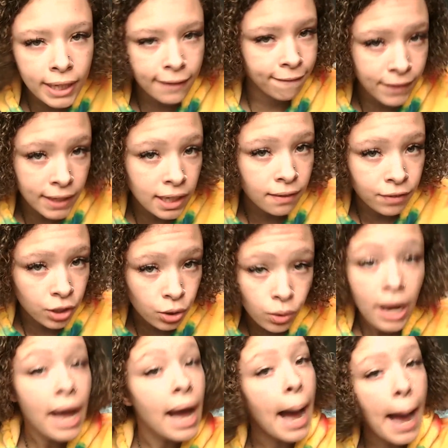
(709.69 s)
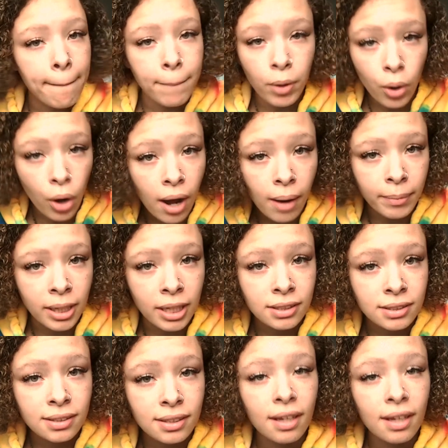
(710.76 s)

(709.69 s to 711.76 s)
feet of you. I promise.